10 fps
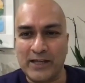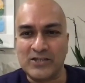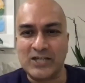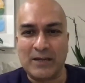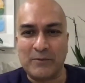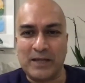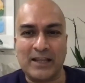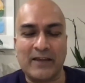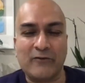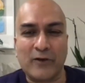and Jamie,
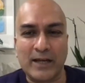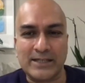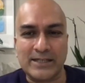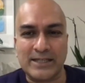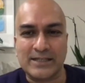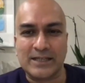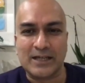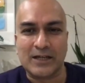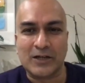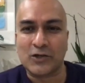and they've created
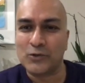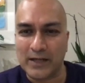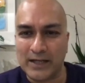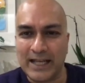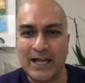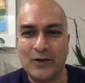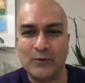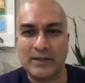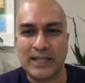uh, Hakua yeah. now with